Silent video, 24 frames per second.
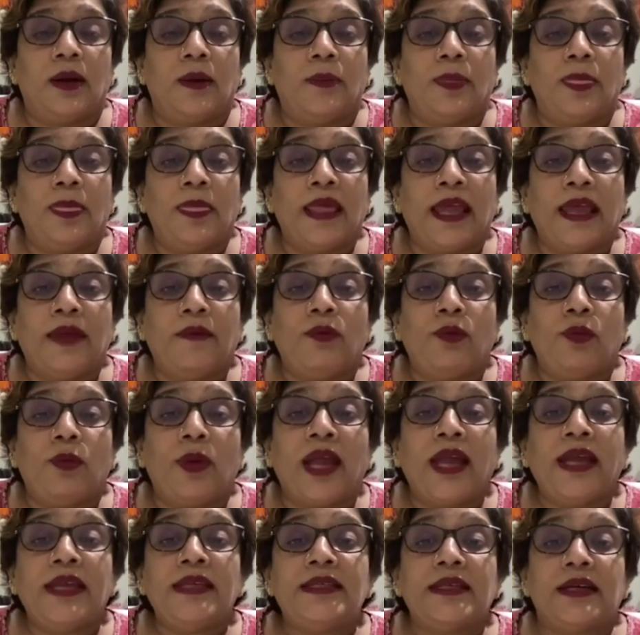they
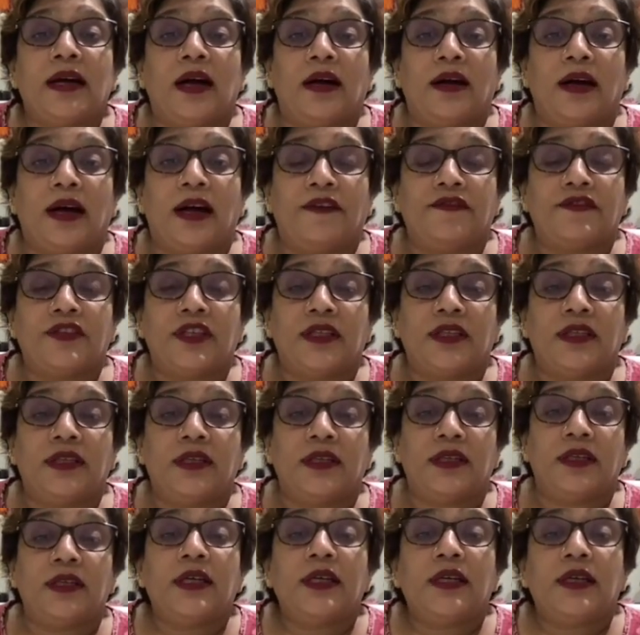wait after
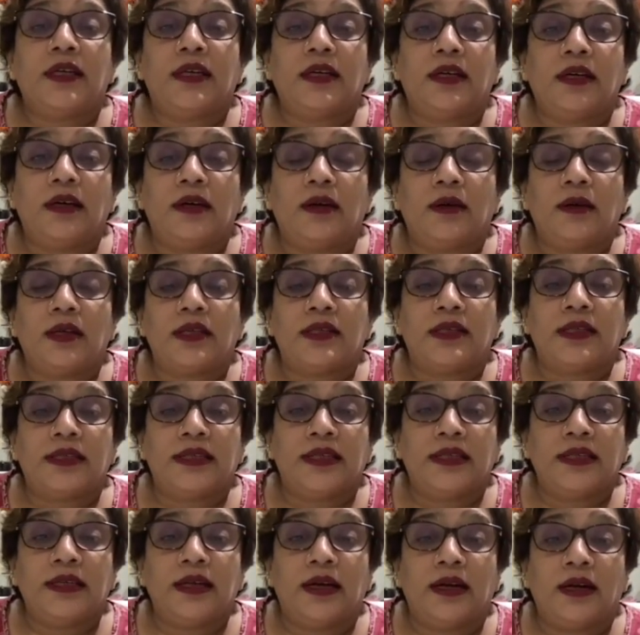the
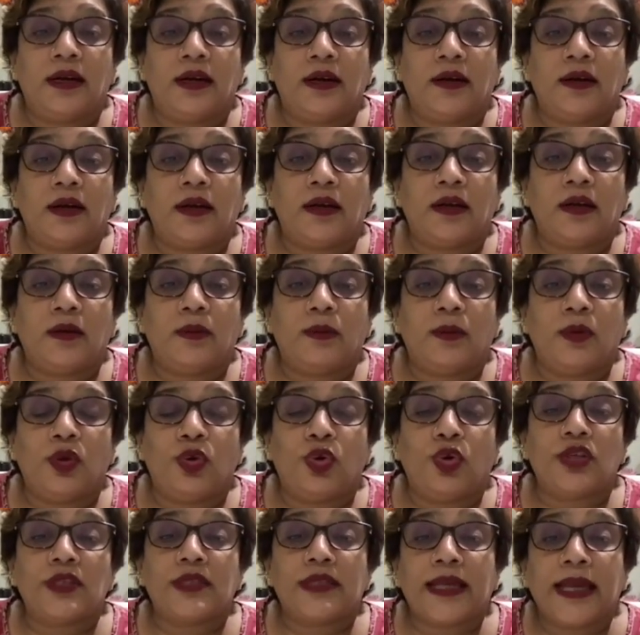certain
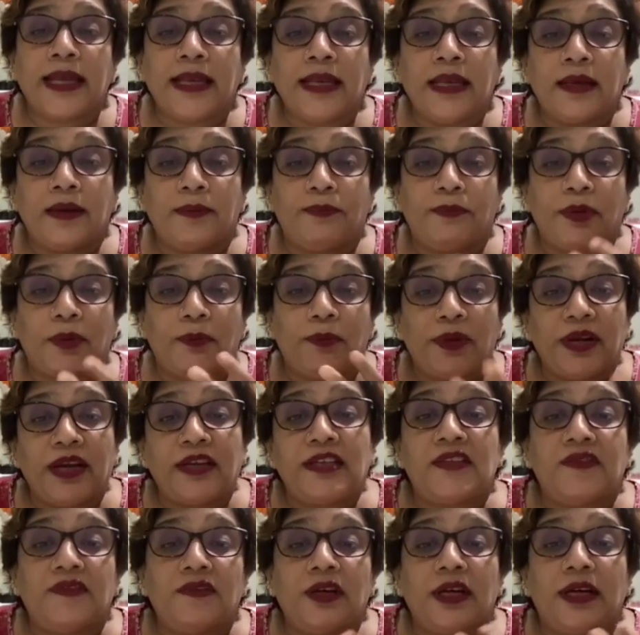skin
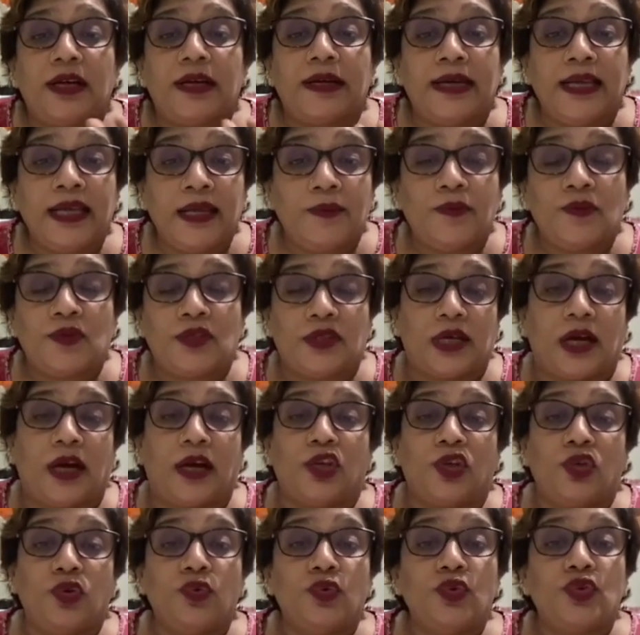preparative creams are
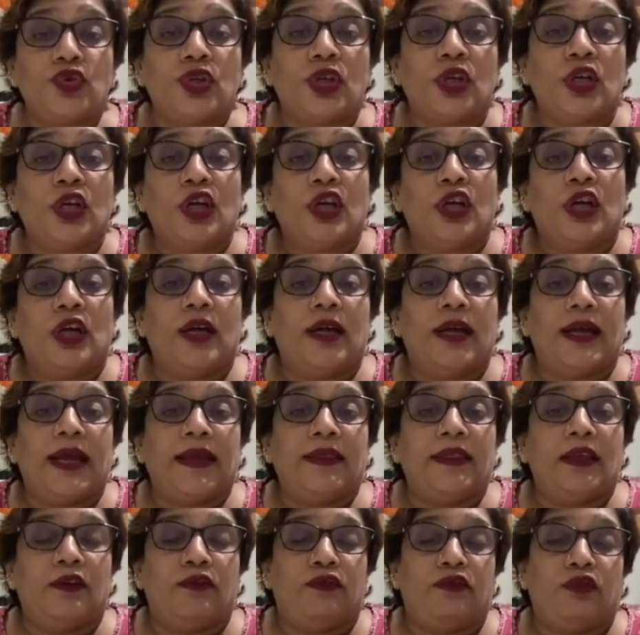used
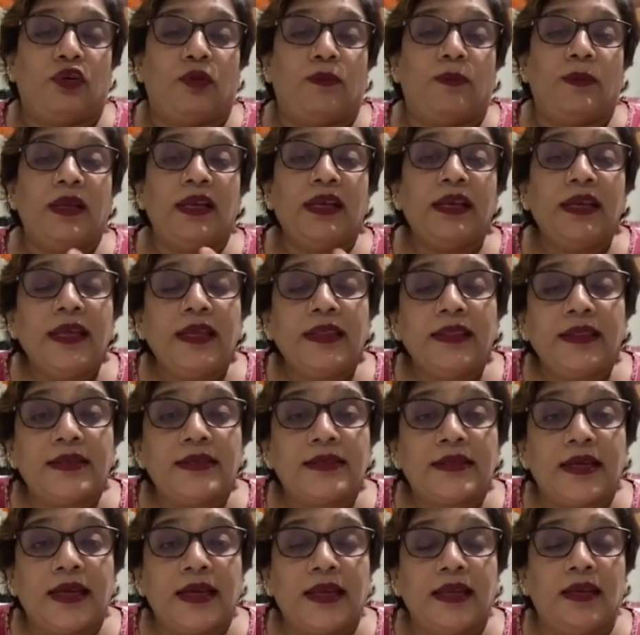either for building the
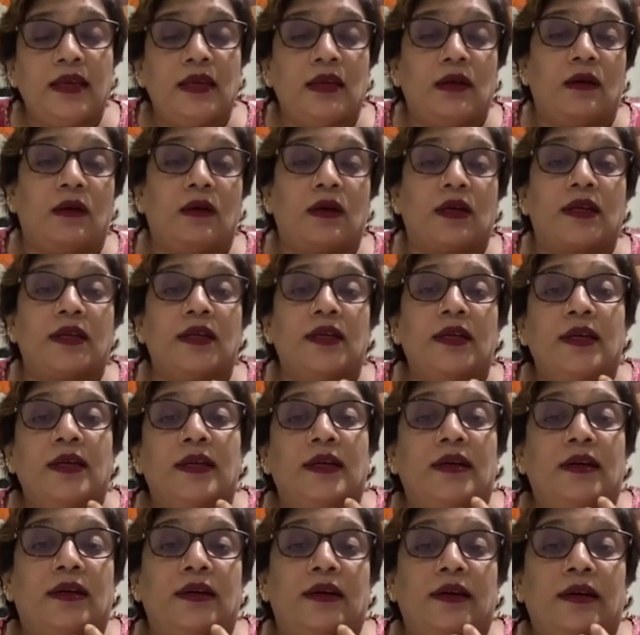skin or
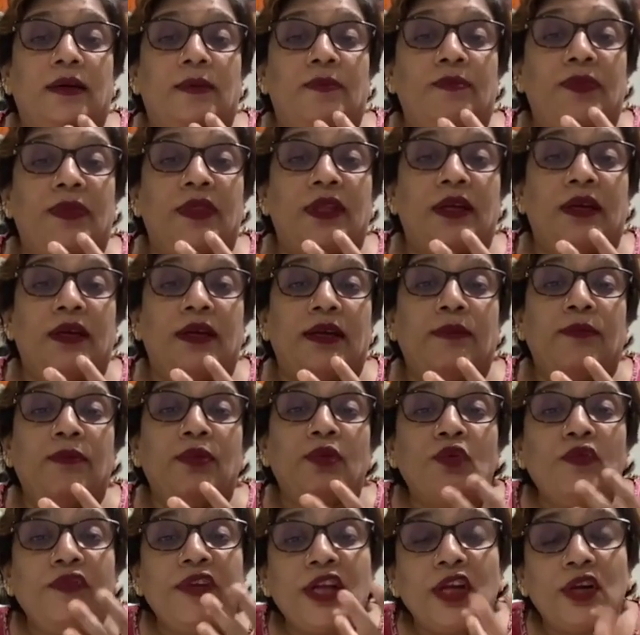
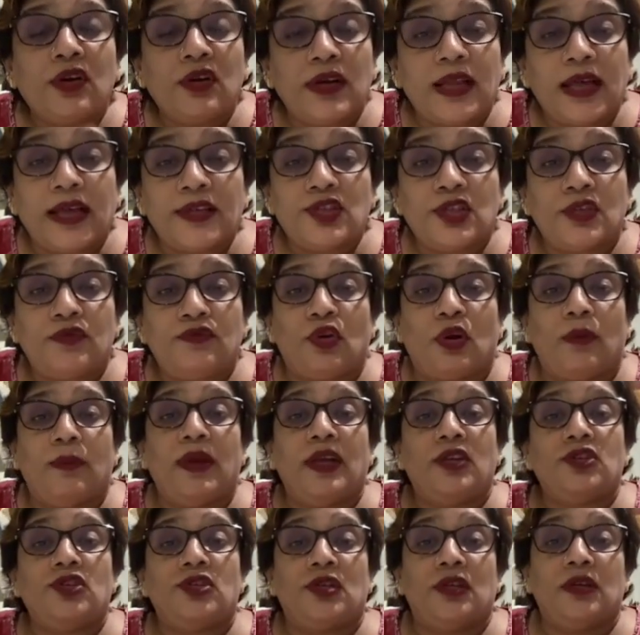improving collagen
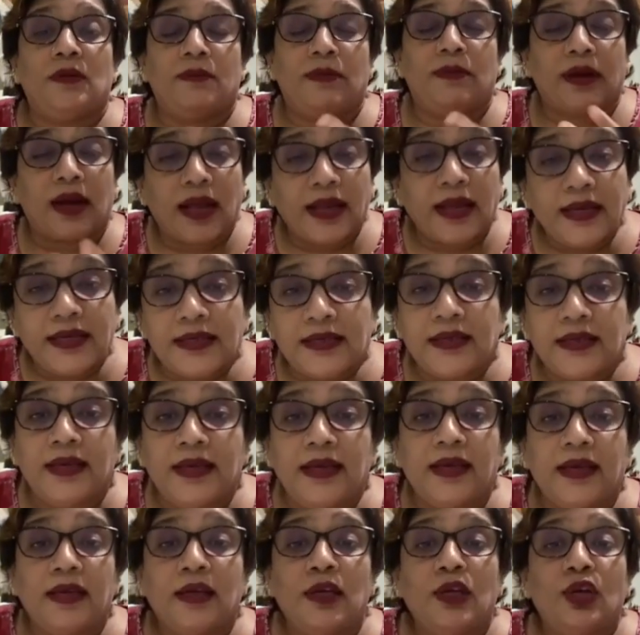formation,
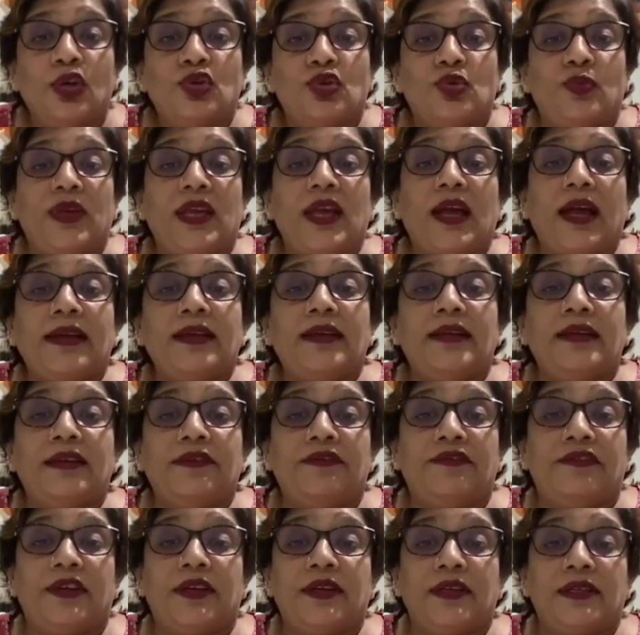brightening. So we add
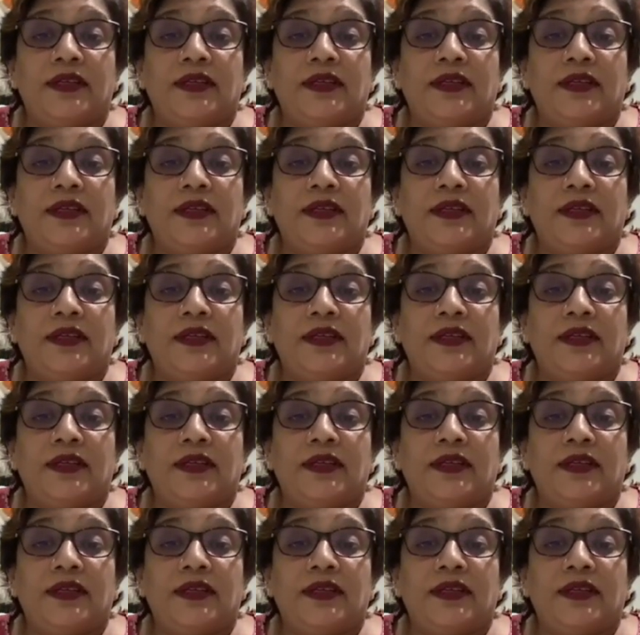different